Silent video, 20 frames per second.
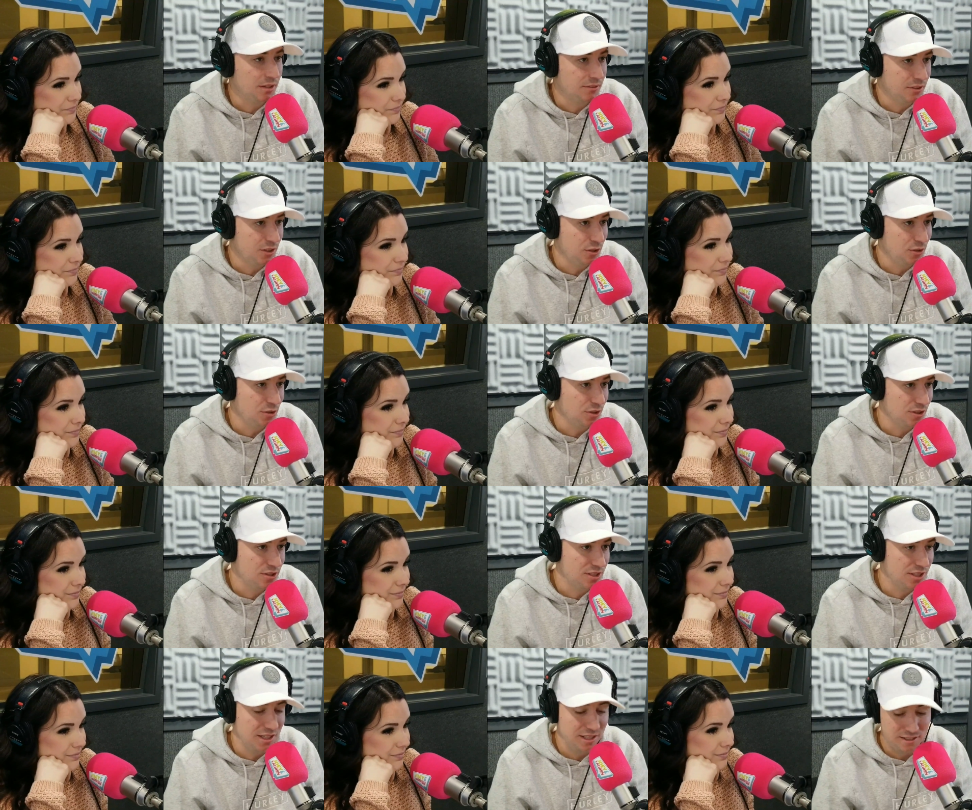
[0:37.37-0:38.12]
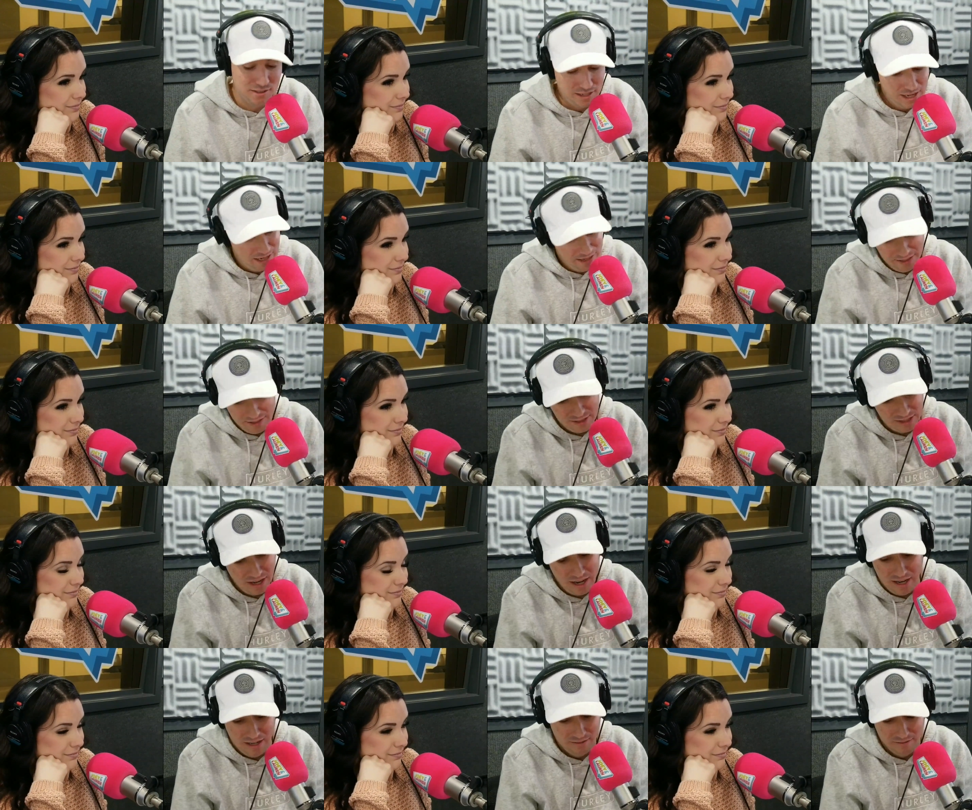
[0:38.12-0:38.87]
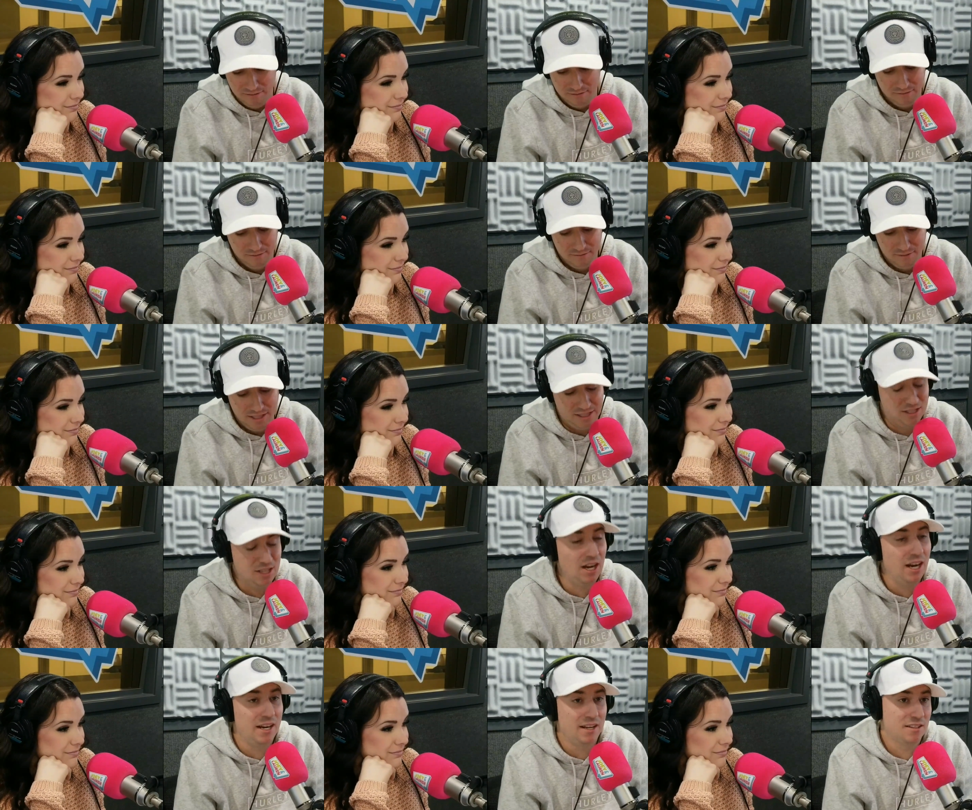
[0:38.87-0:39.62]
Speaker 1: in New York City. Yeah, it's not. It's
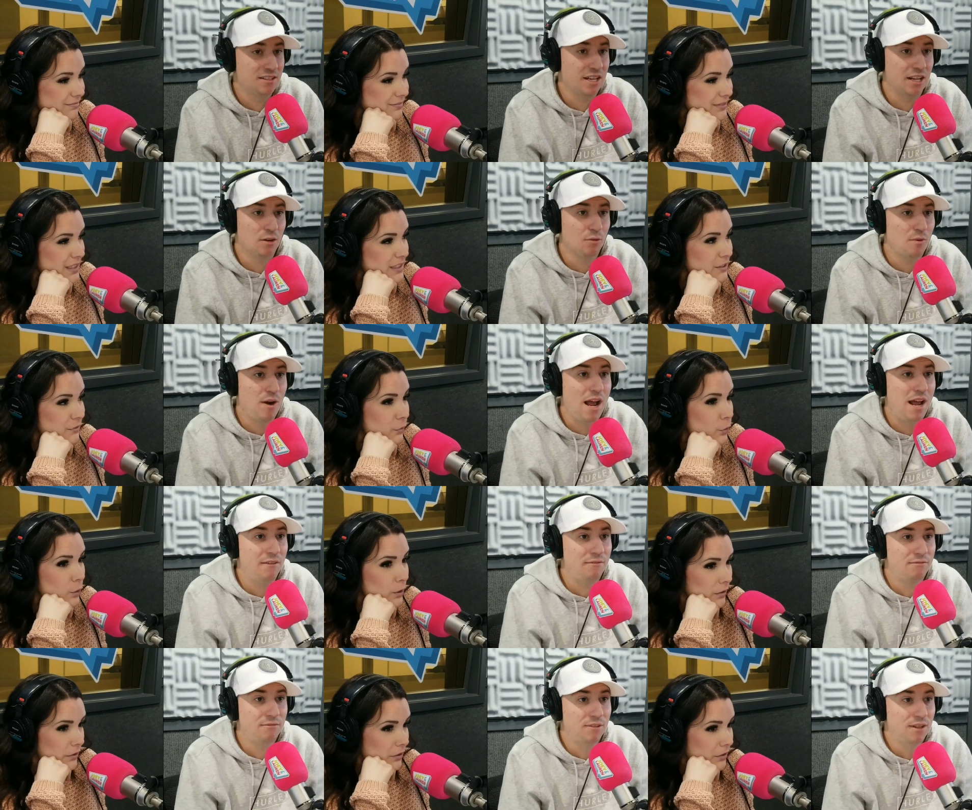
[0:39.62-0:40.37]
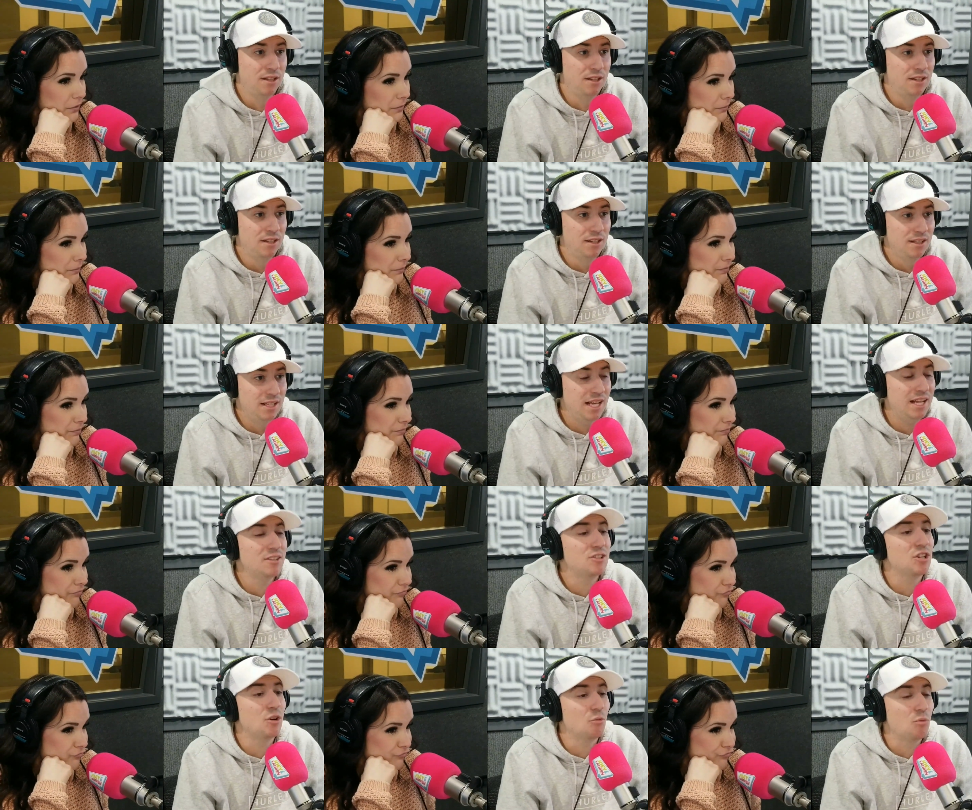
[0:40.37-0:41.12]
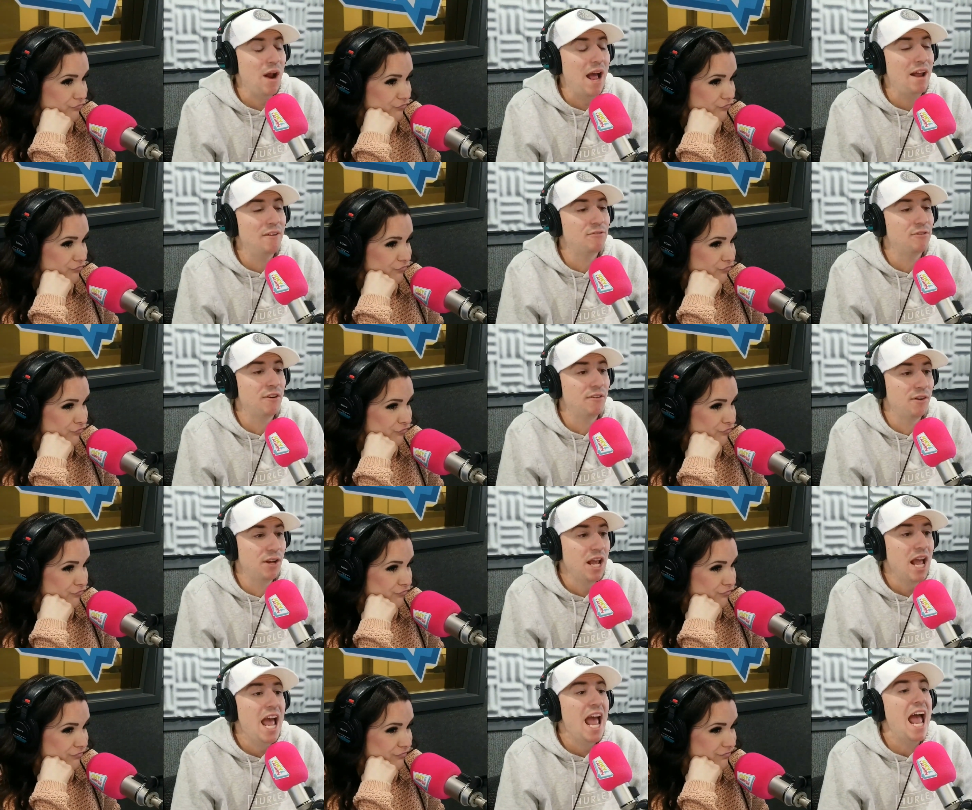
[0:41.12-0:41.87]
not. It's like that's a rat. A fourth. Yeah, it's a rat for
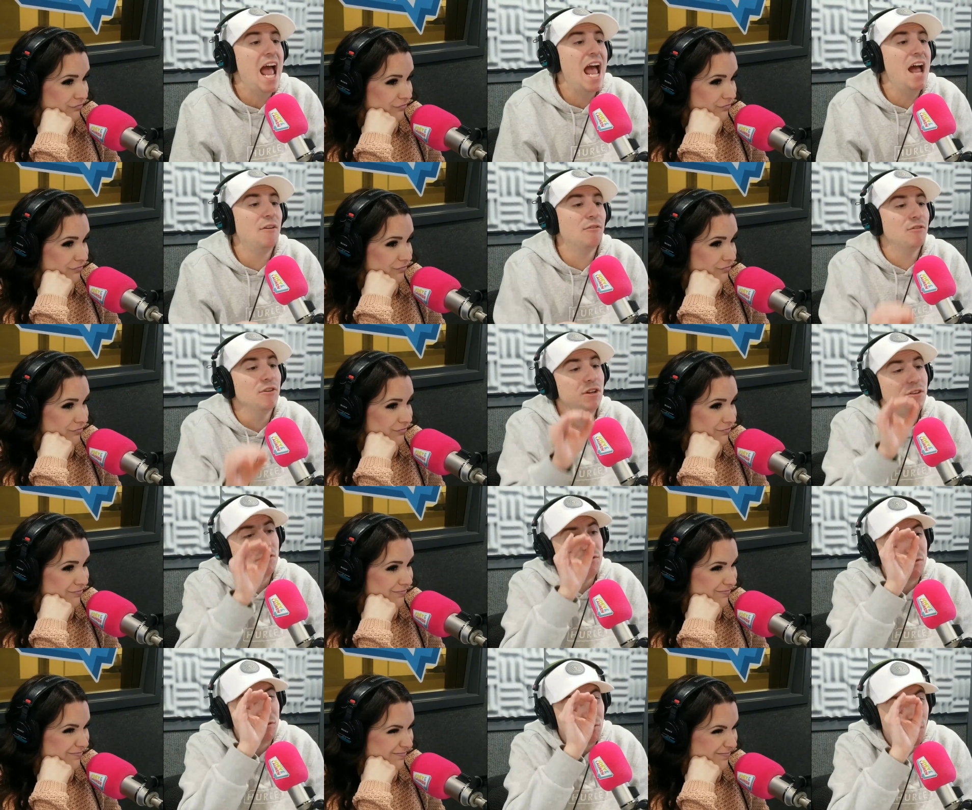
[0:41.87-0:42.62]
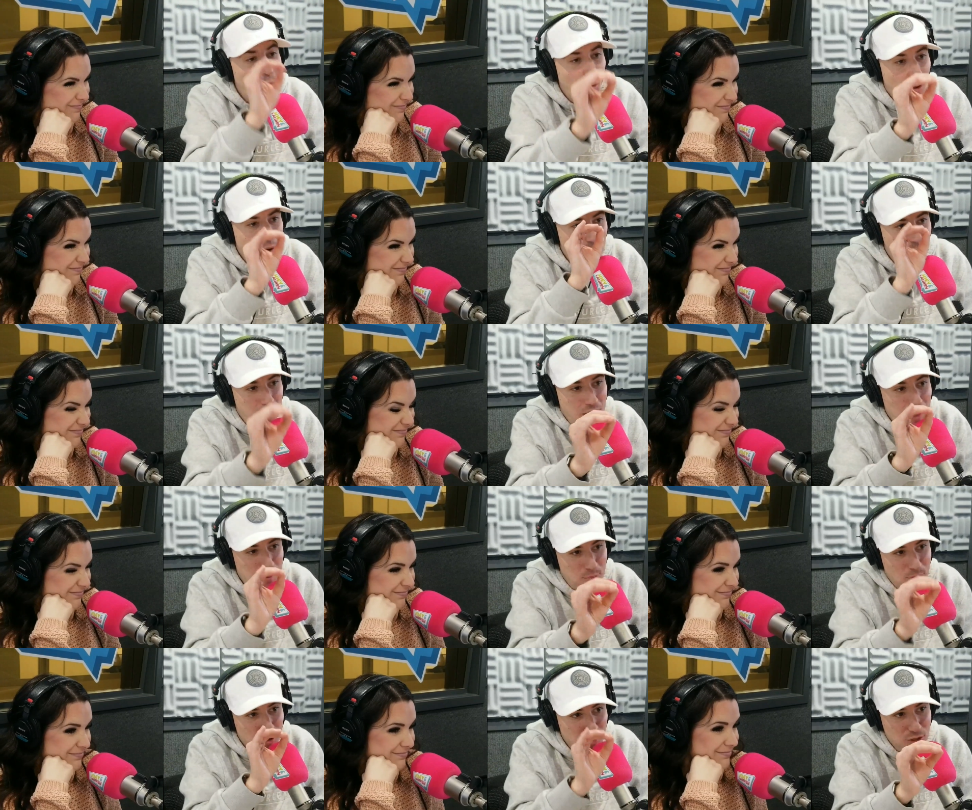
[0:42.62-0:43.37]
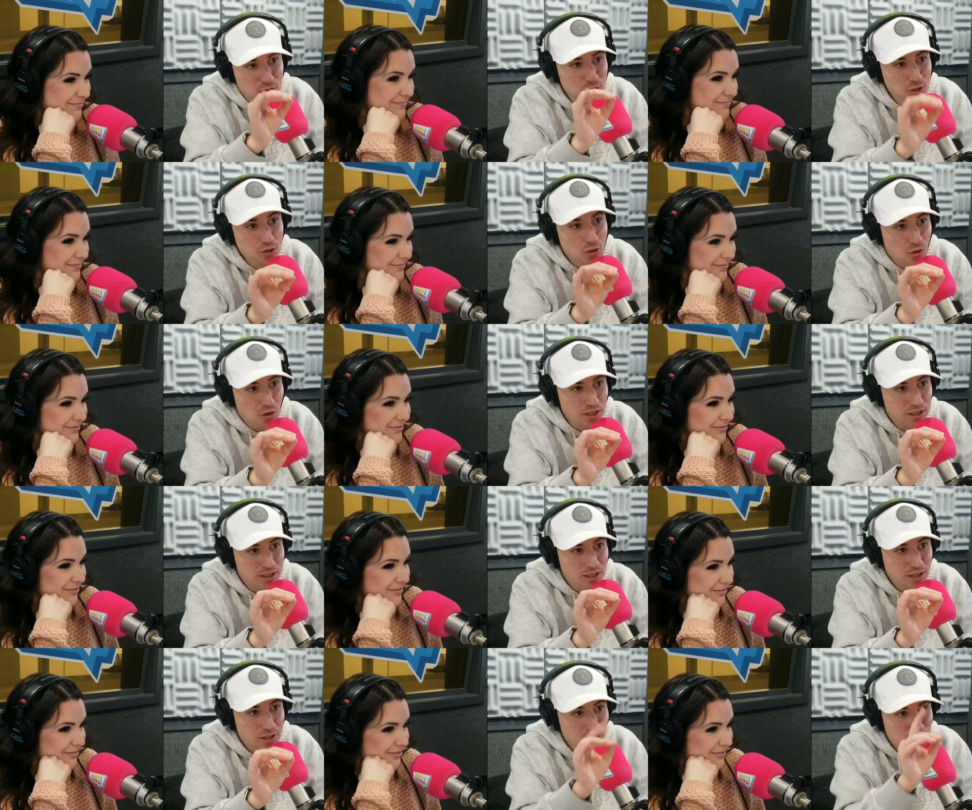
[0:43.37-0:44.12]
every every four people in New
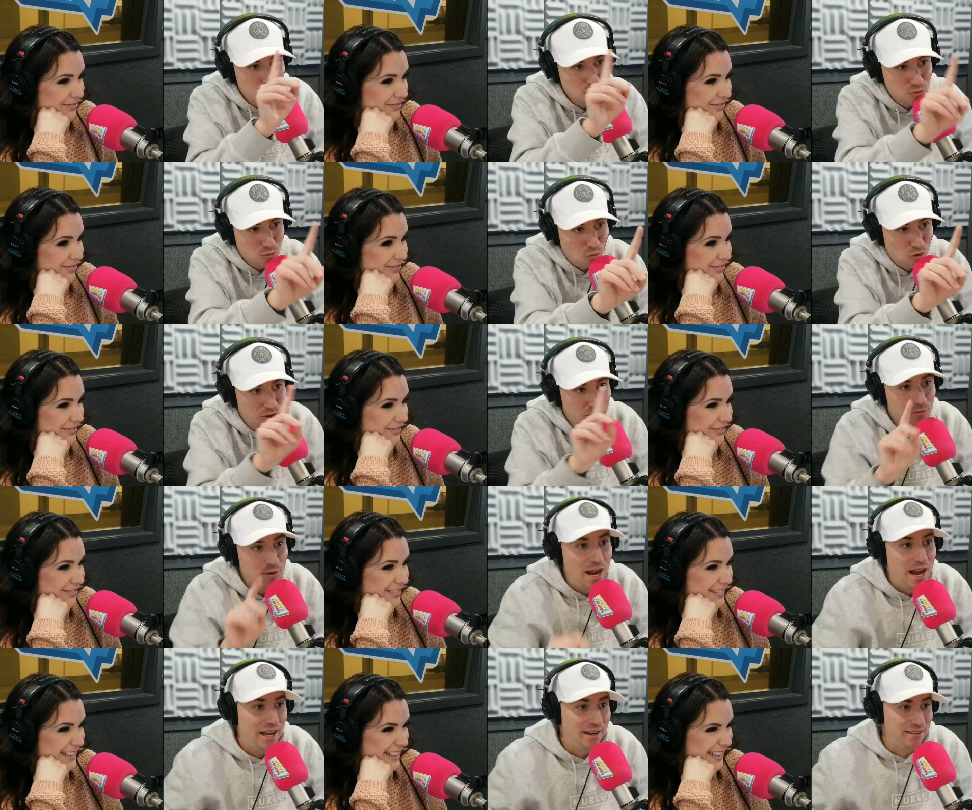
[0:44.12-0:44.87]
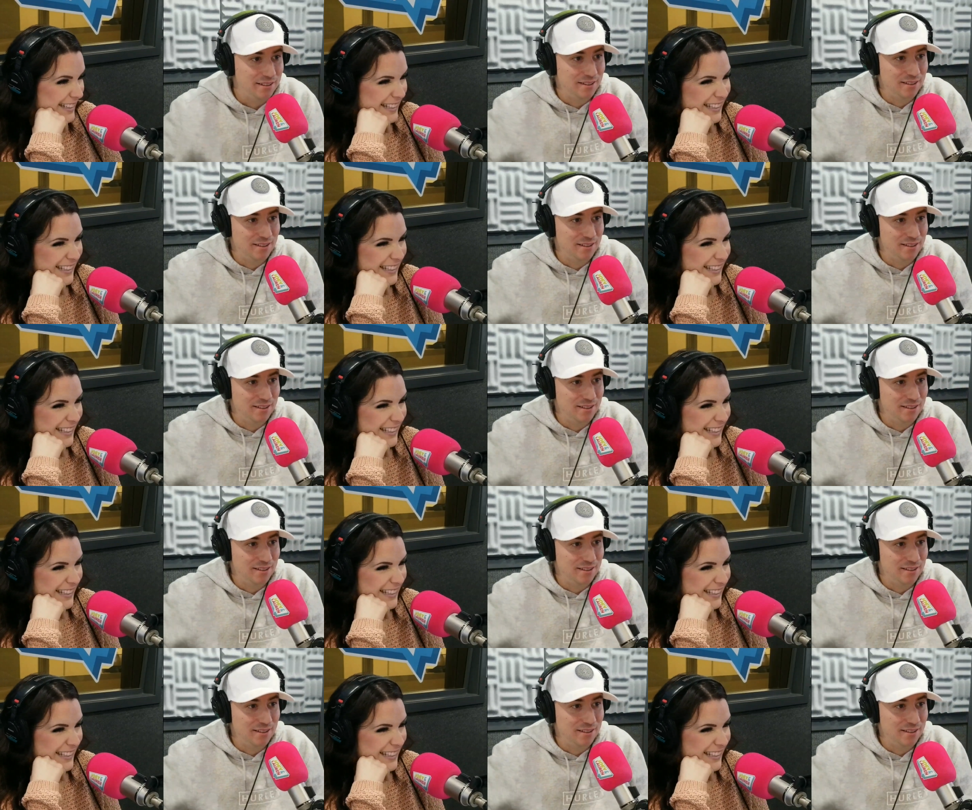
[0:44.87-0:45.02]
York. There's one rat.